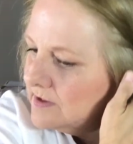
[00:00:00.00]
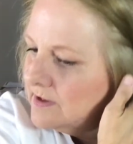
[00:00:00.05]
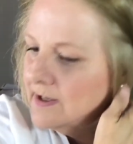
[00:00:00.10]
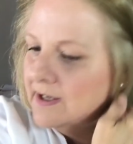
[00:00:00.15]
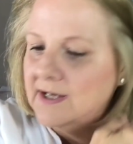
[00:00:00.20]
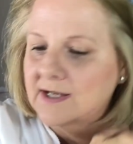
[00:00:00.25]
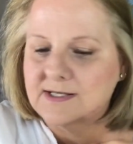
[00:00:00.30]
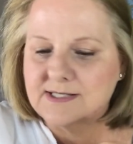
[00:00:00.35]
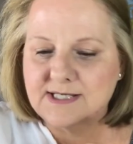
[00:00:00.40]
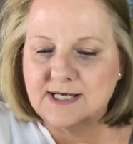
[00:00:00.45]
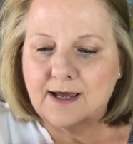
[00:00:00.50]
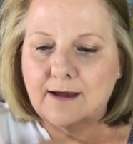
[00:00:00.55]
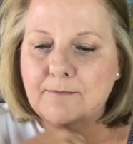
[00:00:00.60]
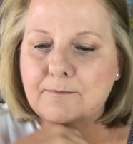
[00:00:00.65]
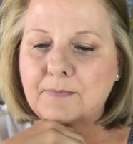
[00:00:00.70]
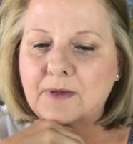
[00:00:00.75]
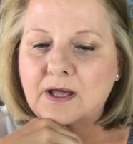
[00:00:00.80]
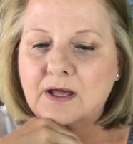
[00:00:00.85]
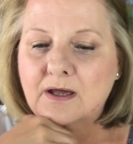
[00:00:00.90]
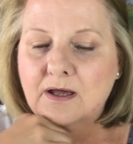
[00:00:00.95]
And
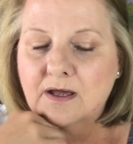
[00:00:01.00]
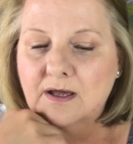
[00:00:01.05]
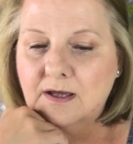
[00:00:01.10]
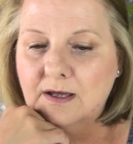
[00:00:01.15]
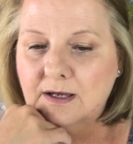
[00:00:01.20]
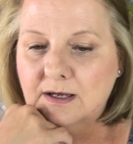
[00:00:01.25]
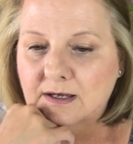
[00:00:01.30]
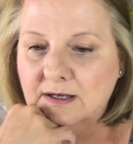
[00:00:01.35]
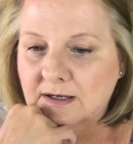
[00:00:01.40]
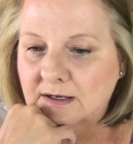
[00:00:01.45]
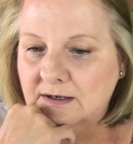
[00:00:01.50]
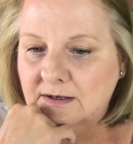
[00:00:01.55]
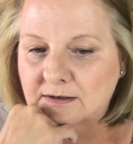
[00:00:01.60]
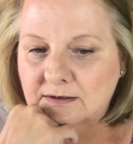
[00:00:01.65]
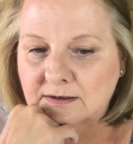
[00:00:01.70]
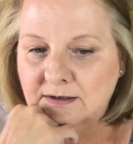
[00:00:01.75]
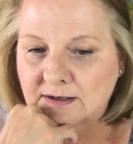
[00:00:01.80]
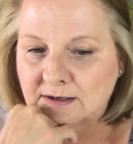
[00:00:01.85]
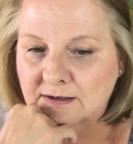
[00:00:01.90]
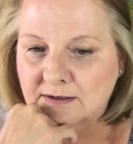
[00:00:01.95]

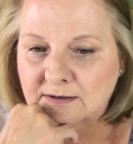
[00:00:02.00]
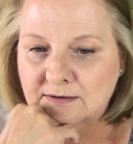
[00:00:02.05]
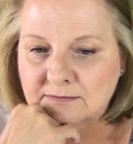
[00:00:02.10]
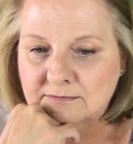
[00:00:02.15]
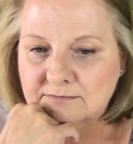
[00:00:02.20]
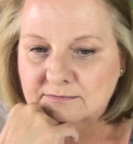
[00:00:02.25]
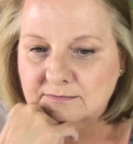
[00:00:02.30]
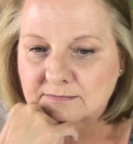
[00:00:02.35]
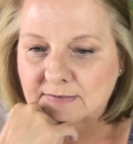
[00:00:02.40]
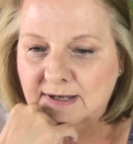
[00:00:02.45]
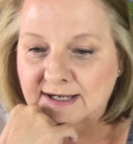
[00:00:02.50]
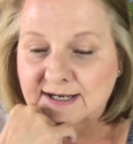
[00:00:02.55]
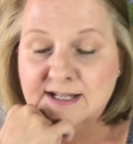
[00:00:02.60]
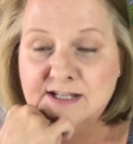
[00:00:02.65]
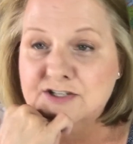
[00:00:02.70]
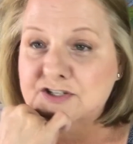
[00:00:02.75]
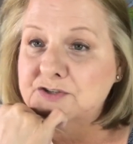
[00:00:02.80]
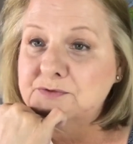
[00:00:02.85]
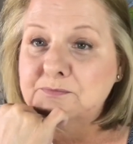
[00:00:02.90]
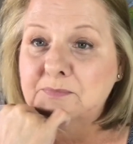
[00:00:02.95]
I
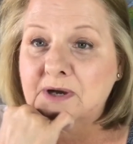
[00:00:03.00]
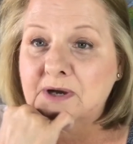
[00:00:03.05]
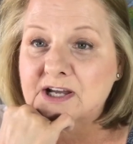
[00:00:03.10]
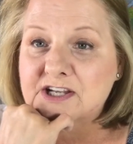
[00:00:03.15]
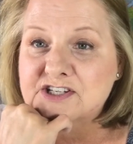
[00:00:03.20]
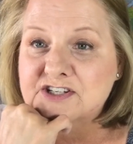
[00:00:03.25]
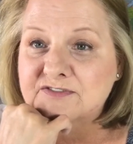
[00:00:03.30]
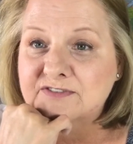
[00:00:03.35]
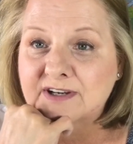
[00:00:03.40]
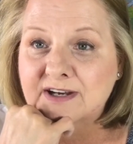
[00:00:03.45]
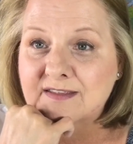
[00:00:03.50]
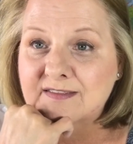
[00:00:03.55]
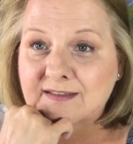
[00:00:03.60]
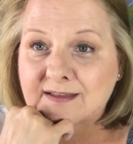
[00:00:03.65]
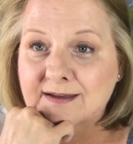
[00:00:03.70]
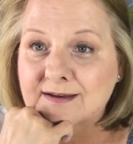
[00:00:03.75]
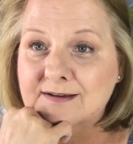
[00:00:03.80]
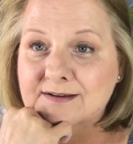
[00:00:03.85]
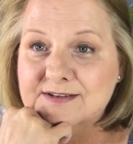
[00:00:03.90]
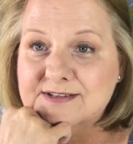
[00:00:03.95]
didn't do much of
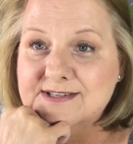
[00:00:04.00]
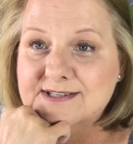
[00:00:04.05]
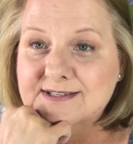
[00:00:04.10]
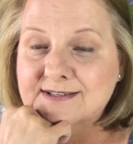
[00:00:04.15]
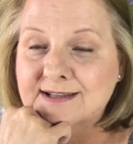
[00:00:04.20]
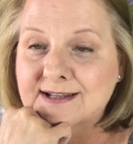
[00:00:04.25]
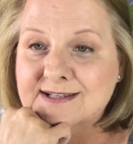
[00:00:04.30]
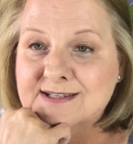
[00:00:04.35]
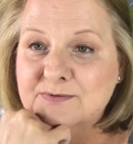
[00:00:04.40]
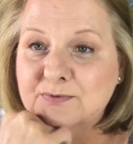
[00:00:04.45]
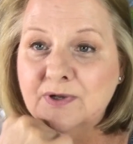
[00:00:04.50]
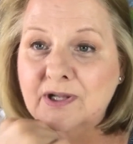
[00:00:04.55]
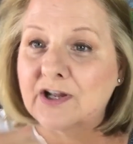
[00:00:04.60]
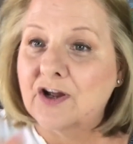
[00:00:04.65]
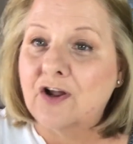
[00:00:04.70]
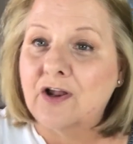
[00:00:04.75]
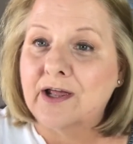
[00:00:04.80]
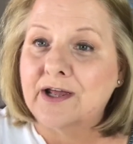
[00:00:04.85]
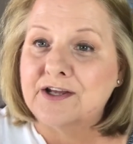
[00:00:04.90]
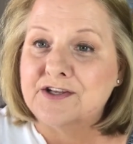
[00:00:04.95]
anything else. That's really
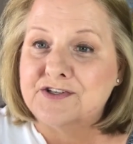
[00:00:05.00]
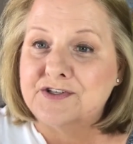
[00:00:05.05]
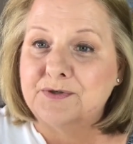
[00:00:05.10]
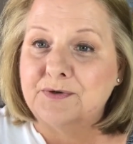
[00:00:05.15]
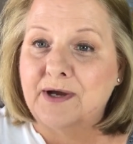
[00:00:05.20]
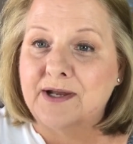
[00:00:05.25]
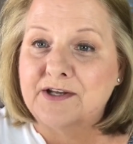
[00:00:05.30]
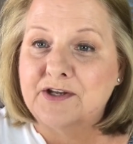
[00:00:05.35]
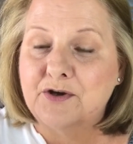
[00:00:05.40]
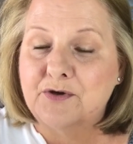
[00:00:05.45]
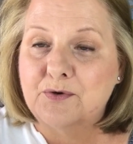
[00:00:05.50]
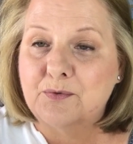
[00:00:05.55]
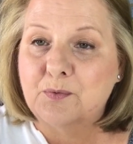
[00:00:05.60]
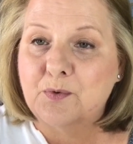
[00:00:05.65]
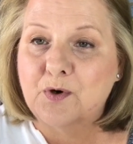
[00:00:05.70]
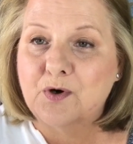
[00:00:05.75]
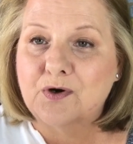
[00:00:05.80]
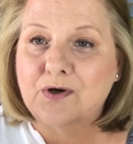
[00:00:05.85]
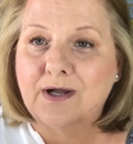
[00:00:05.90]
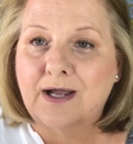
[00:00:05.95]
all I could do. I'd go to
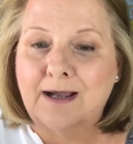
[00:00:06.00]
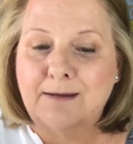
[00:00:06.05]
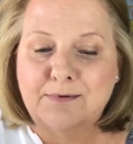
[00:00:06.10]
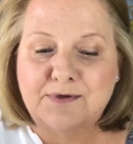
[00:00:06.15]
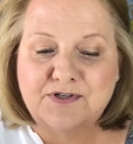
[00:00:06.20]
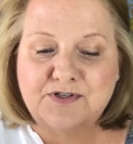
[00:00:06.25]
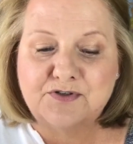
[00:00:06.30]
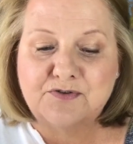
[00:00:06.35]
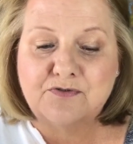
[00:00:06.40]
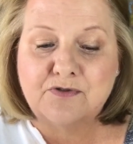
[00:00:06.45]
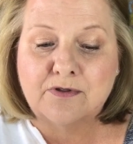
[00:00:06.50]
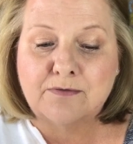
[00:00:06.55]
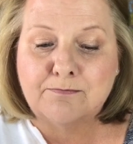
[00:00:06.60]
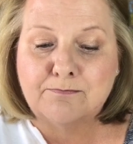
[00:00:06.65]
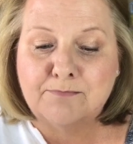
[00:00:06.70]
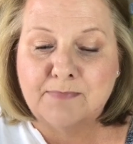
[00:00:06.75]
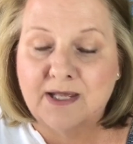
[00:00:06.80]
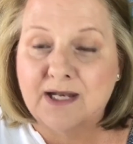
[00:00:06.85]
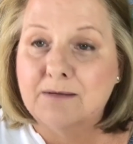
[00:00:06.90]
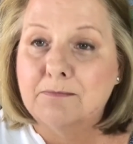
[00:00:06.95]
work, I would do the
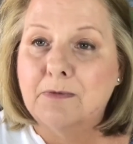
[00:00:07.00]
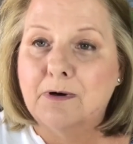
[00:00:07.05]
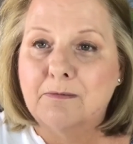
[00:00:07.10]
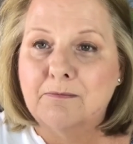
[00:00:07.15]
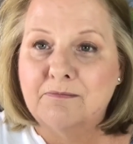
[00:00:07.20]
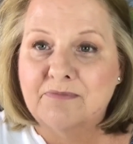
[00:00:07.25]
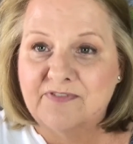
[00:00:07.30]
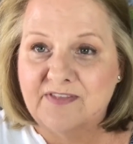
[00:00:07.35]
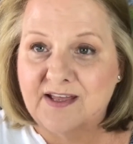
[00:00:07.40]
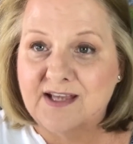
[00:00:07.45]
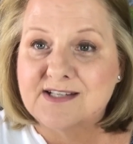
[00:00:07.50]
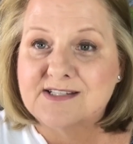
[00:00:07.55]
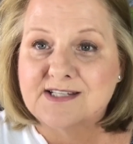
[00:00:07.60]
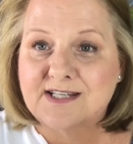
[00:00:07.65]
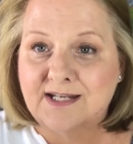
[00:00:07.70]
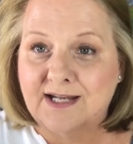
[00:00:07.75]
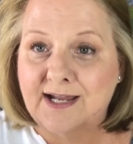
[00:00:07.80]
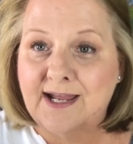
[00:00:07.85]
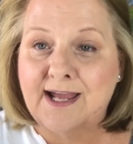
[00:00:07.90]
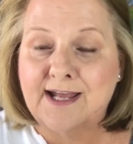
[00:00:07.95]
minimum things
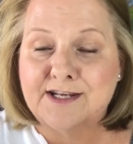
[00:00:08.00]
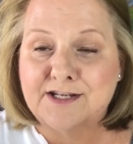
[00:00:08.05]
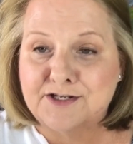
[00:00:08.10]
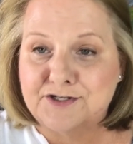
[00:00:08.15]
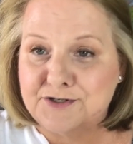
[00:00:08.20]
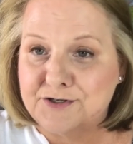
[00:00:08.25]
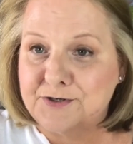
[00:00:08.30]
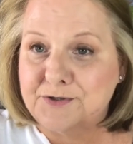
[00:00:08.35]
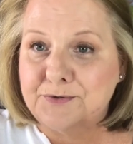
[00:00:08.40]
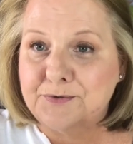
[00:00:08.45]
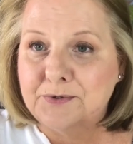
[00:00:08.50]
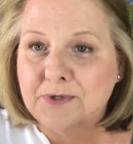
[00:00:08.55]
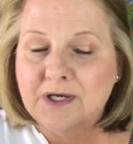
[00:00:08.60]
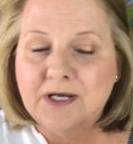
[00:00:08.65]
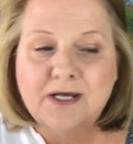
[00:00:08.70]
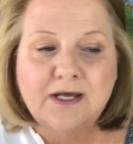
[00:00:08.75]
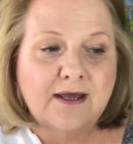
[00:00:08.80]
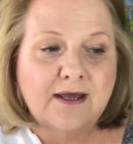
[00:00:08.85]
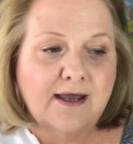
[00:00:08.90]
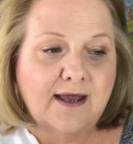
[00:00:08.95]
that I had to do,
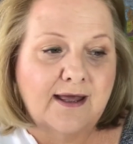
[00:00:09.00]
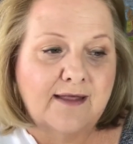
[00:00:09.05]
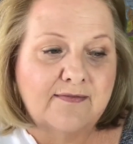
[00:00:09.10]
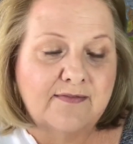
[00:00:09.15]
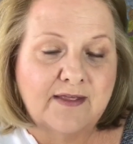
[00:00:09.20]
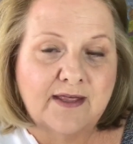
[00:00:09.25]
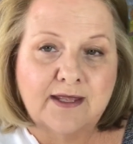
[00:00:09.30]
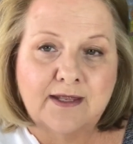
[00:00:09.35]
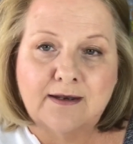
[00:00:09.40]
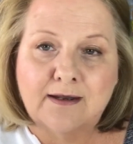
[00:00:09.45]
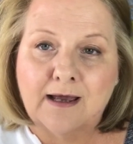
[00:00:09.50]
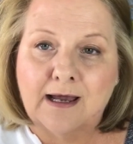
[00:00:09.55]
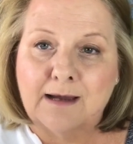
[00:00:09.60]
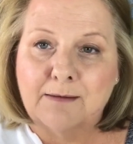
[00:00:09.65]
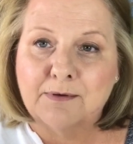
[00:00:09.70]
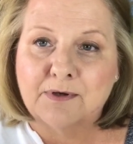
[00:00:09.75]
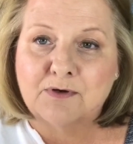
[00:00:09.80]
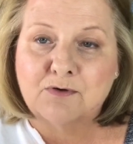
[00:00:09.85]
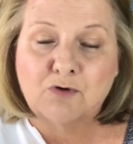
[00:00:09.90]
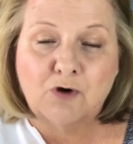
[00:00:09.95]
and then I
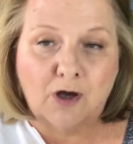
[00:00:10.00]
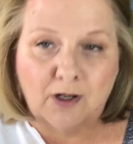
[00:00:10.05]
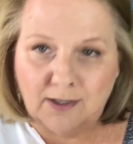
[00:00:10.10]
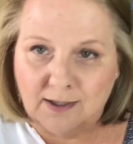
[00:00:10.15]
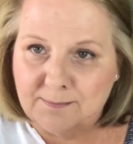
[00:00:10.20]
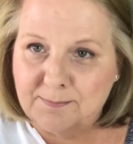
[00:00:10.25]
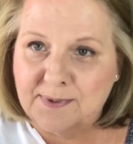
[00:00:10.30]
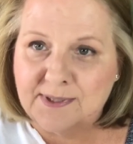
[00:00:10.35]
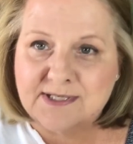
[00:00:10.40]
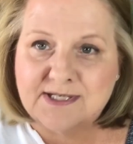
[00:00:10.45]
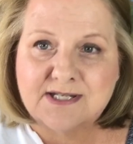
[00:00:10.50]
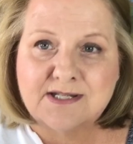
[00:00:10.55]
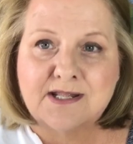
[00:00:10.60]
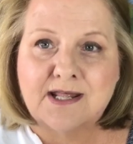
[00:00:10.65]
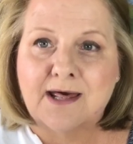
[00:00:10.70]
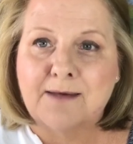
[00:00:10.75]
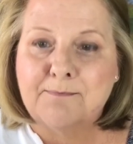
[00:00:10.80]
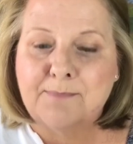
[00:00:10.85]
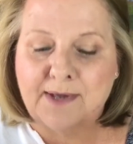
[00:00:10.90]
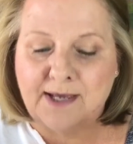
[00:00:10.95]
would crawl up into
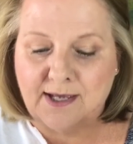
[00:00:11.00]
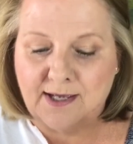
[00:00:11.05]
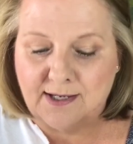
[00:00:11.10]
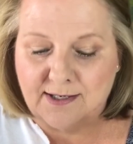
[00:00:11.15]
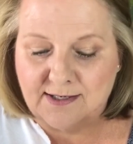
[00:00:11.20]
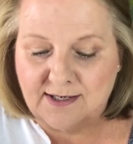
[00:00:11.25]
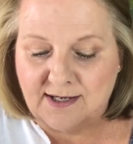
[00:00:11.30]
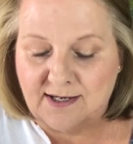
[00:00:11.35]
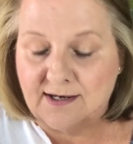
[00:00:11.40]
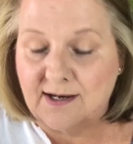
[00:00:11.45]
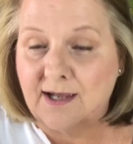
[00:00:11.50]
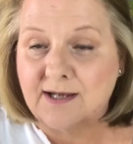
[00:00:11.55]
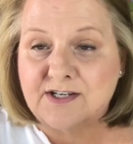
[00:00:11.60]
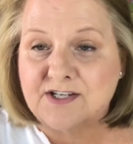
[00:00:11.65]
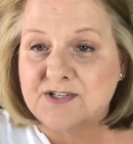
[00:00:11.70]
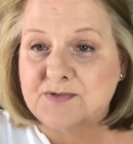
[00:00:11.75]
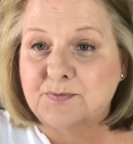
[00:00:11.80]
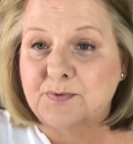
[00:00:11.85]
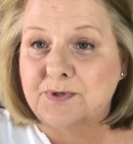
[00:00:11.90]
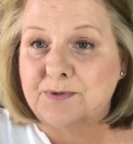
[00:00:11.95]
that bed and I
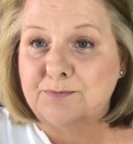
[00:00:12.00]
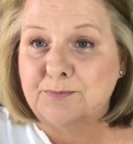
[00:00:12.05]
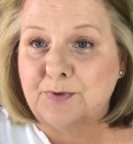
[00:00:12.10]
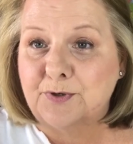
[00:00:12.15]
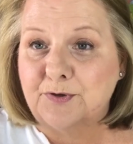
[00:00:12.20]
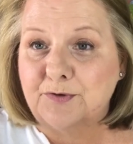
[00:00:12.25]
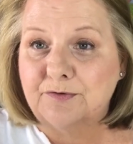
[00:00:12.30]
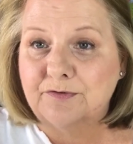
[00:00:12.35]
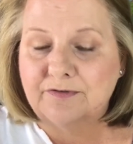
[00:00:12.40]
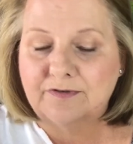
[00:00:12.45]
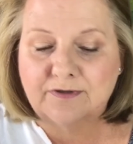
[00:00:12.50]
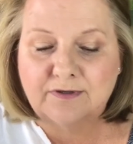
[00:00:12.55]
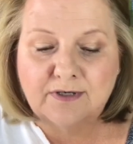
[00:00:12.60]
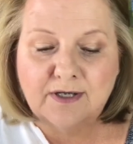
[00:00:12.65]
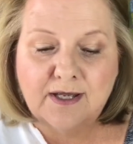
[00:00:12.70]
just wouldn't move.